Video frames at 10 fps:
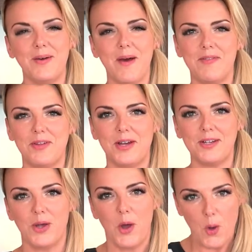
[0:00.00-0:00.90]
You have the
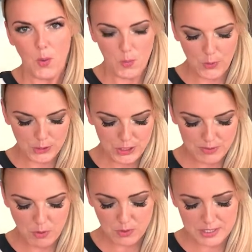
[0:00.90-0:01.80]
nice orange
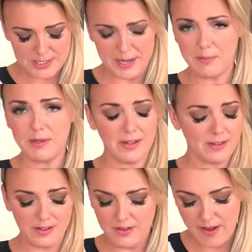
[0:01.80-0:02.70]
smoked salmon,
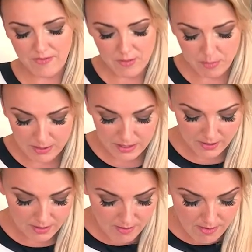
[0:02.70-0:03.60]
and then you have the pink.